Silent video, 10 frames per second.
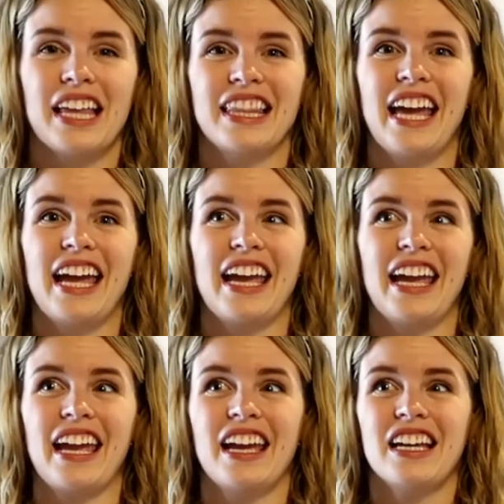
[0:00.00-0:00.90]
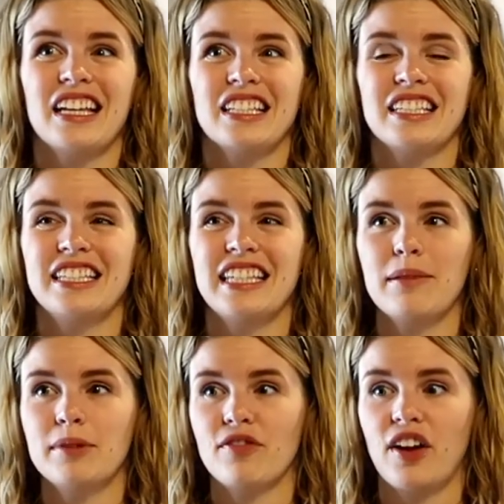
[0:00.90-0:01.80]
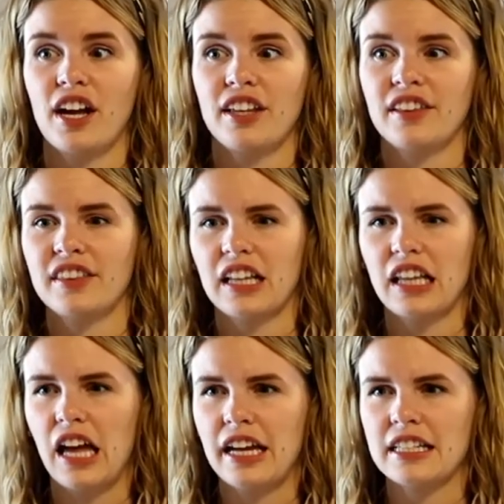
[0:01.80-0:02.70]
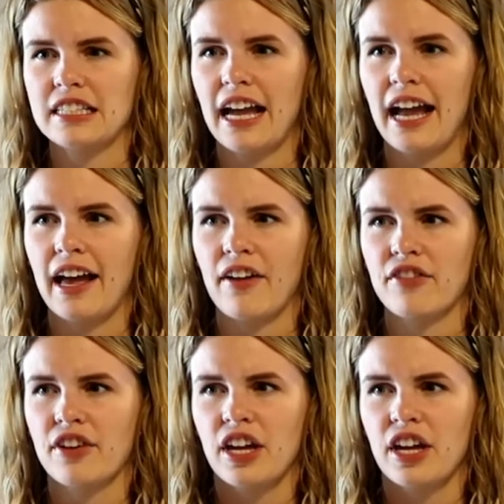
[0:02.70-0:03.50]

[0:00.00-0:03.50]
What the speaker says: They seem to find that the clients have